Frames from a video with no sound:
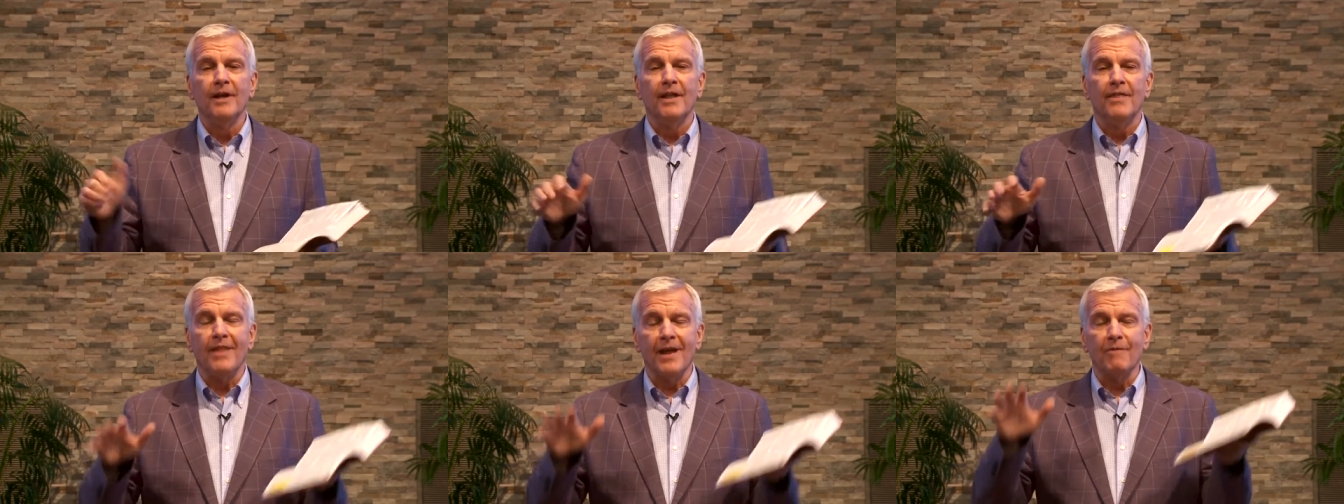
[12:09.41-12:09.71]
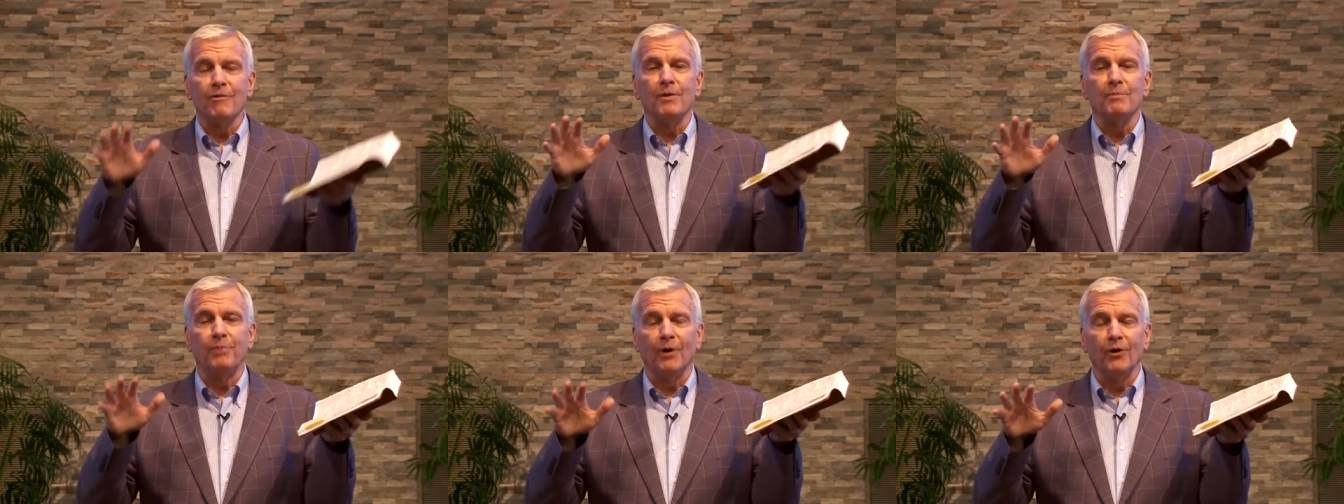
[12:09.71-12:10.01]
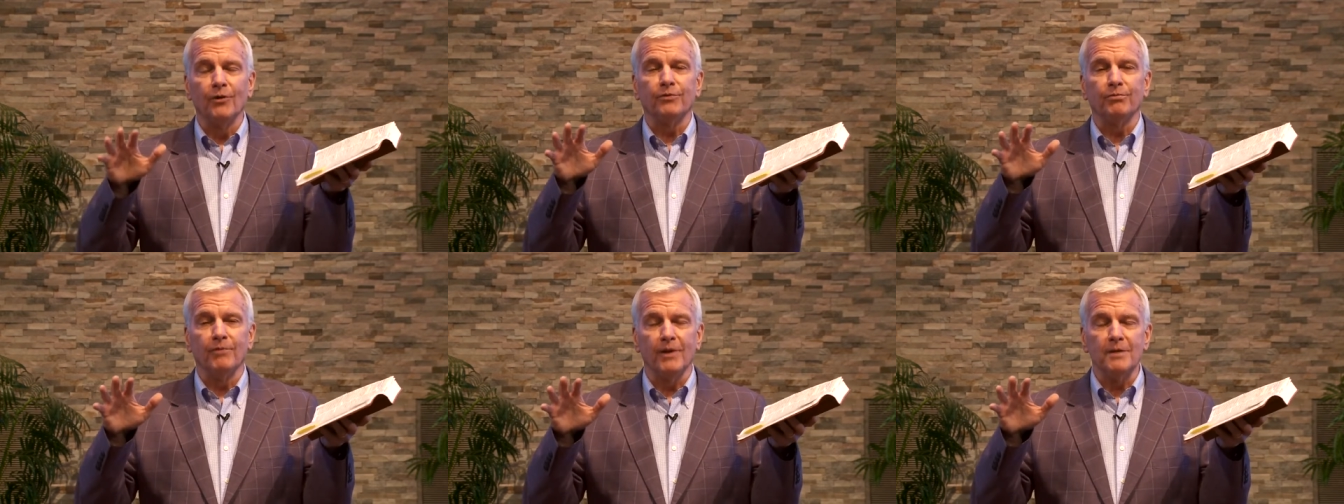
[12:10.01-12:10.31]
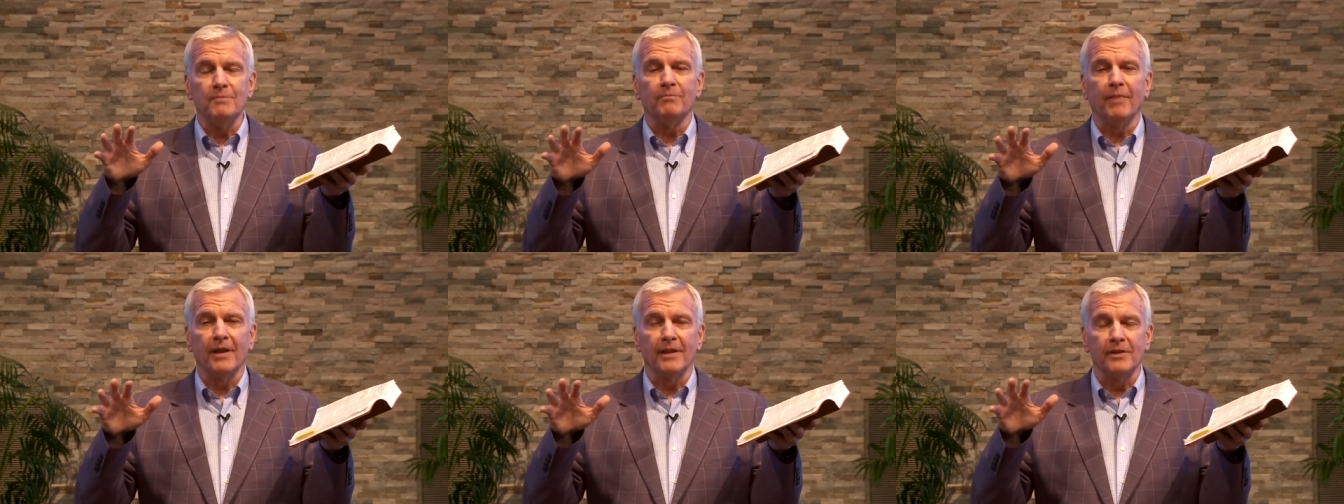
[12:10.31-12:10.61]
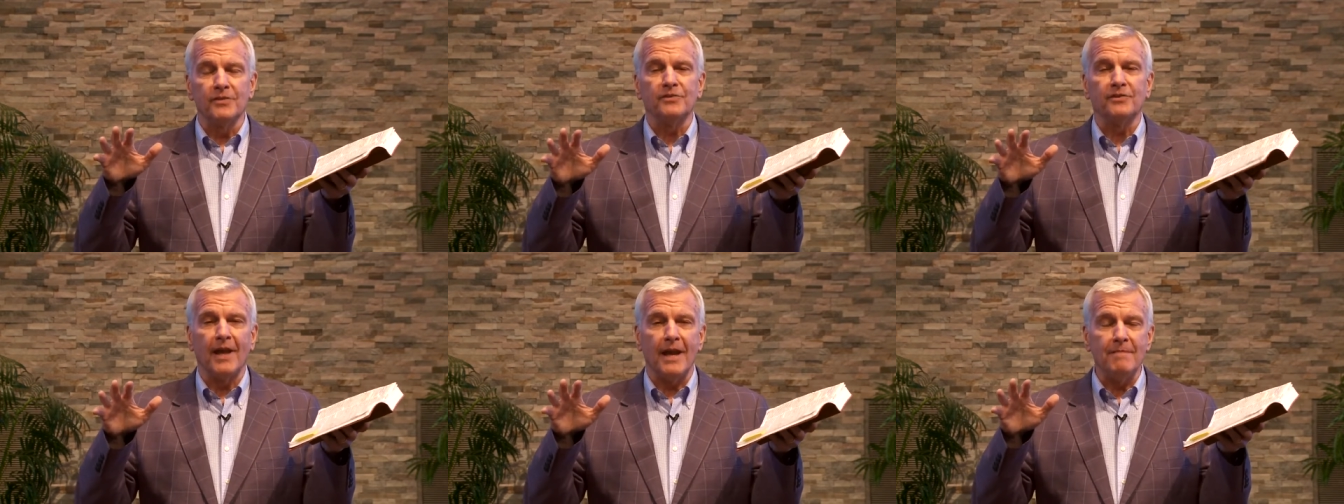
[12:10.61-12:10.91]
They were both written by the
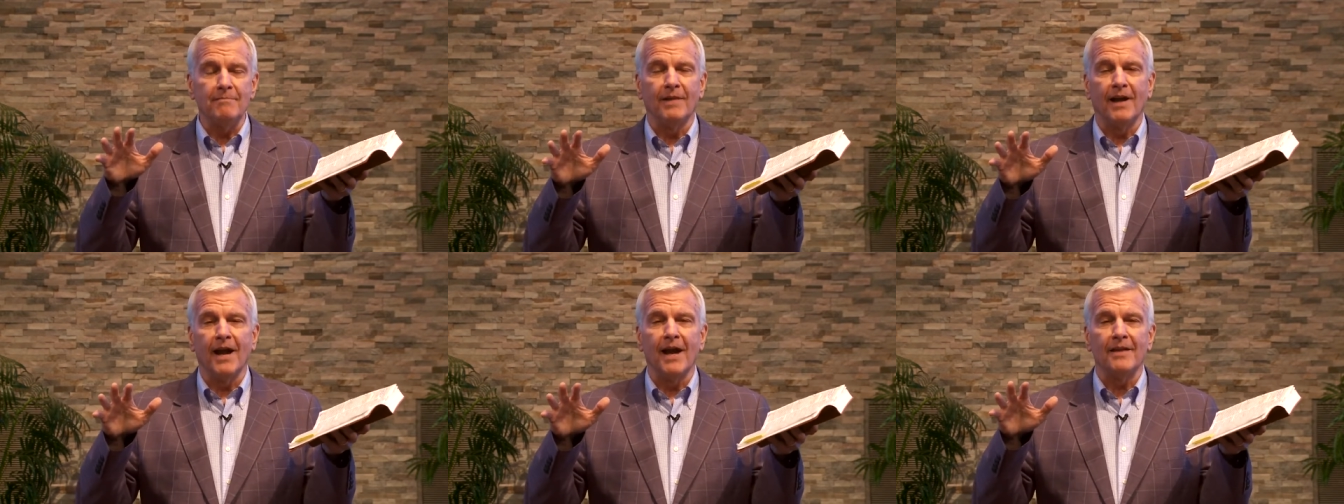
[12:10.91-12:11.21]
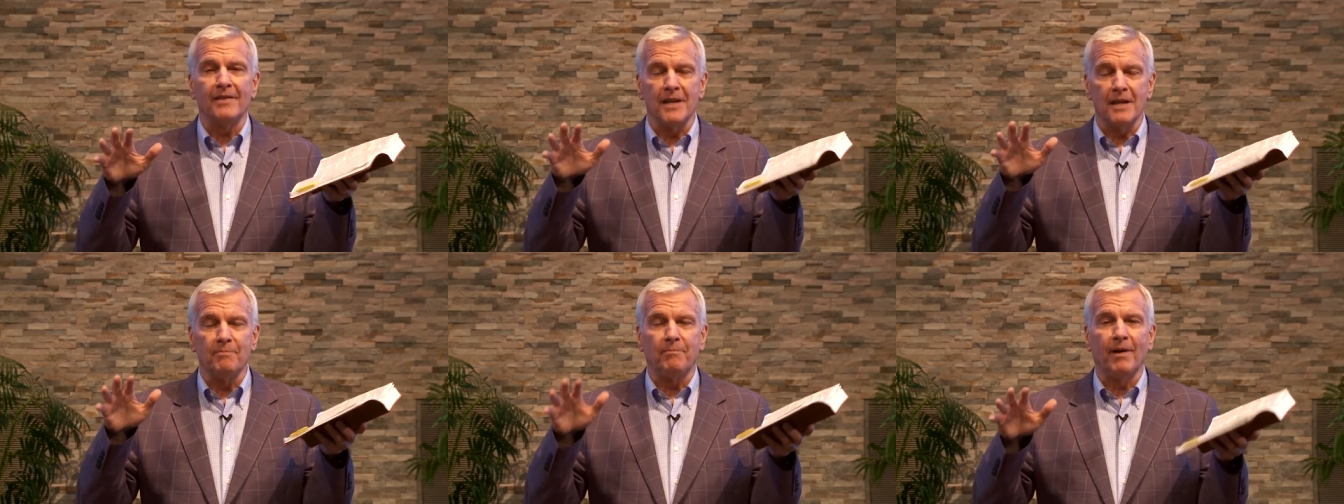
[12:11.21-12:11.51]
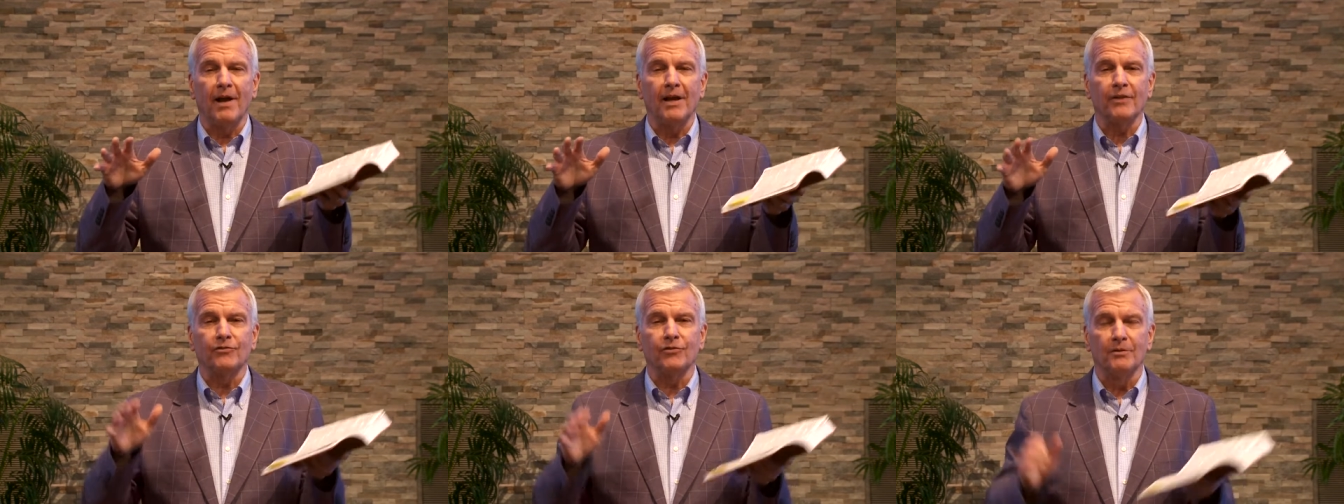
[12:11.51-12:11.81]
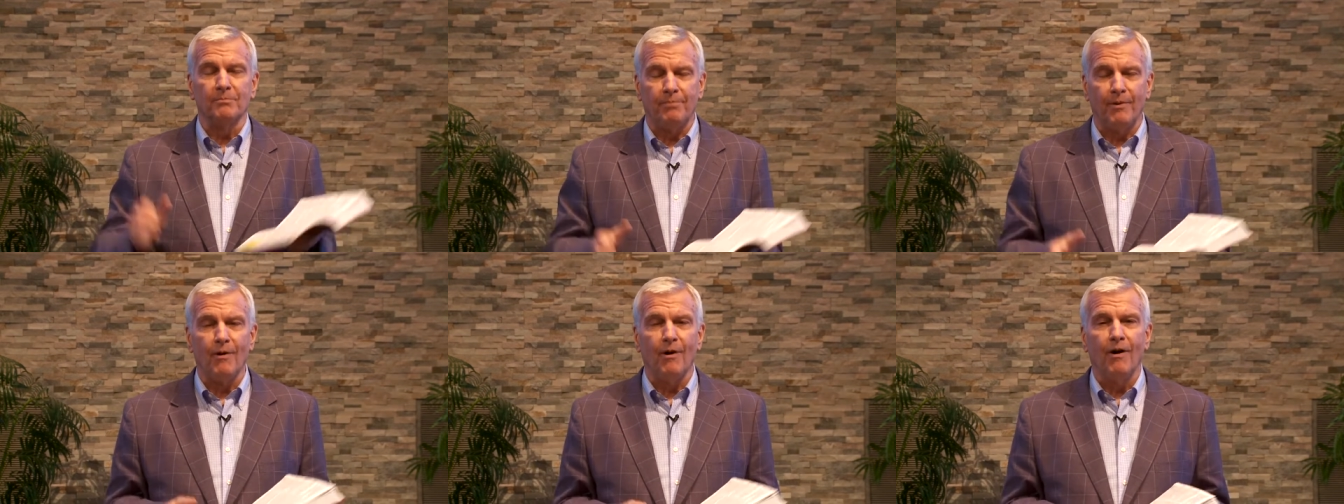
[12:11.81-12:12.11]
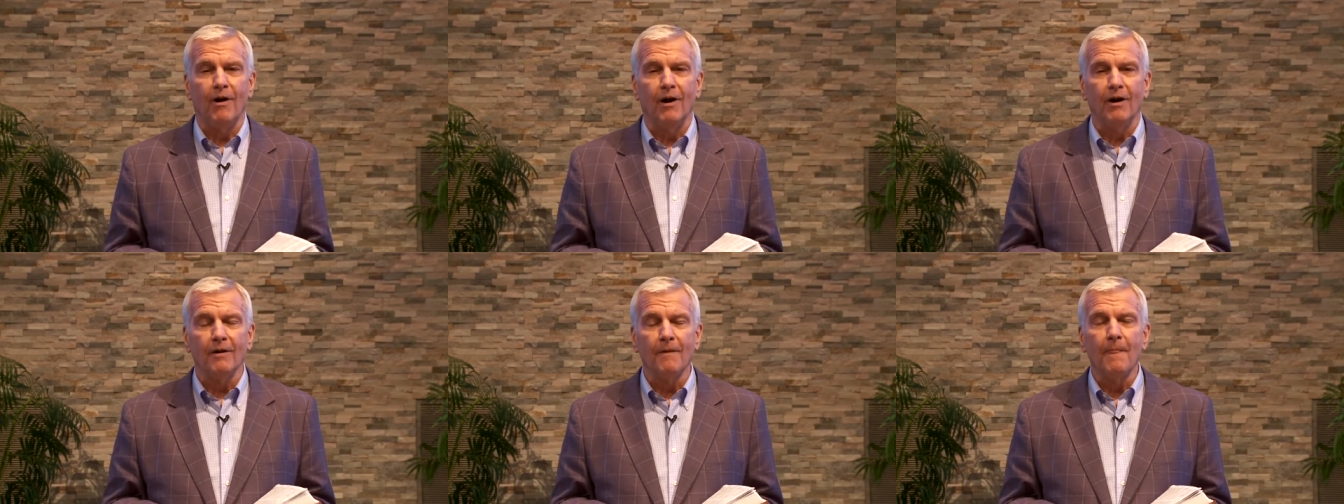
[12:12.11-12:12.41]
same guy, the Apostle
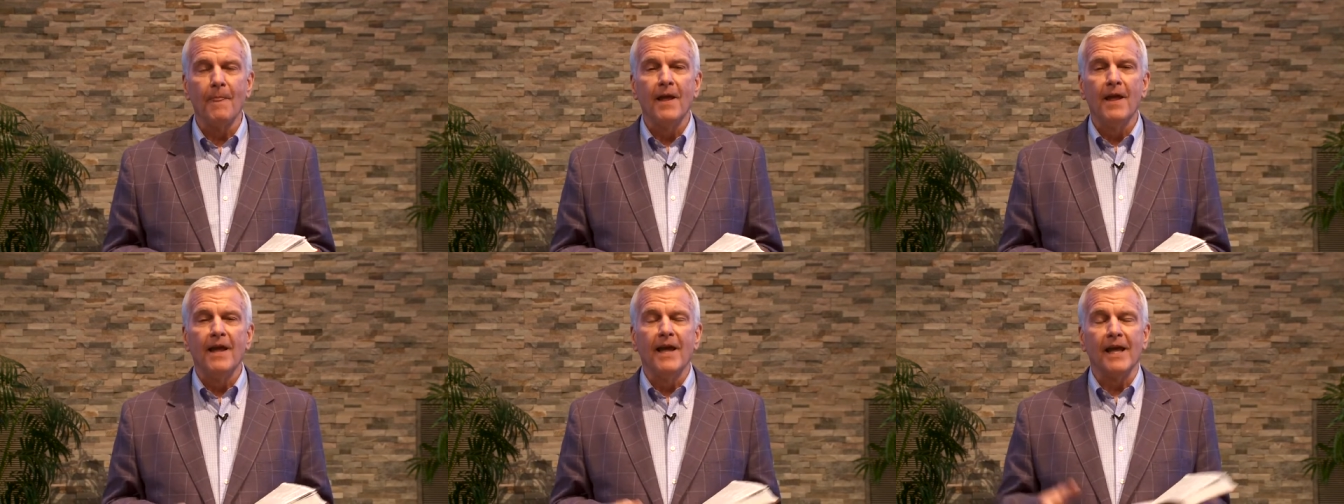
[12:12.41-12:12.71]
Paul.